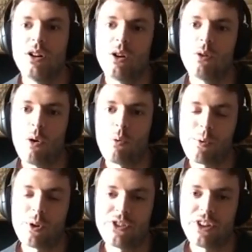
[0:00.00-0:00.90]
What
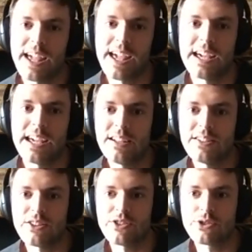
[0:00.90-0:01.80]
we want to hear
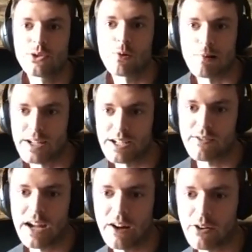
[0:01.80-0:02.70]
is the story
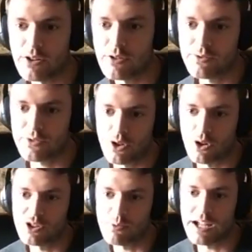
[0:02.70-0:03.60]
of how you've
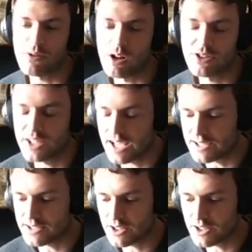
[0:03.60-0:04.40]
got to where you are today.